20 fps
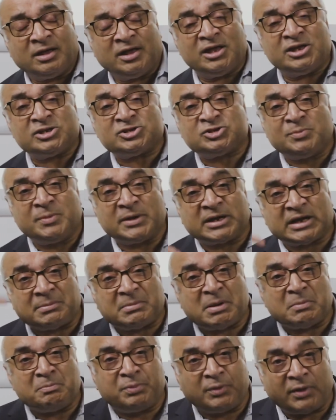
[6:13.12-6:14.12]
is to become
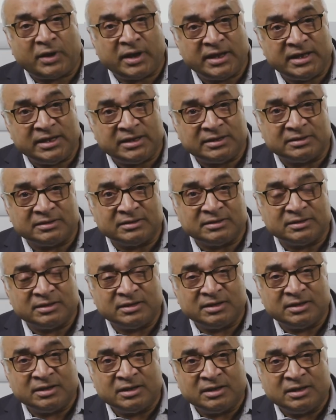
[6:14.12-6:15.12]
a brain,
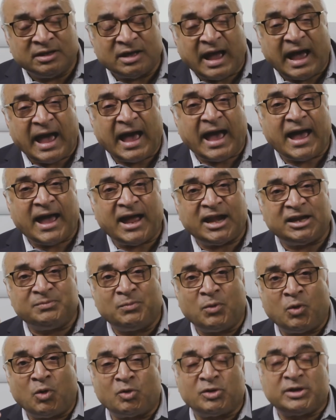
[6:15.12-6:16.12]
add
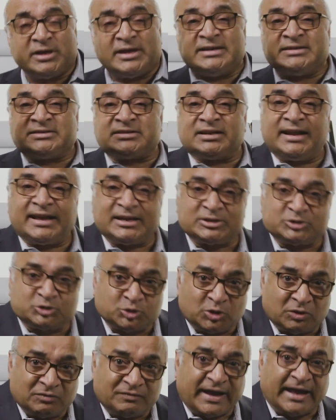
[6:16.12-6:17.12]
more
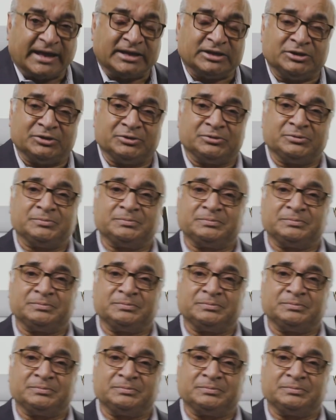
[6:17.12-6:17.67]
intellectual value.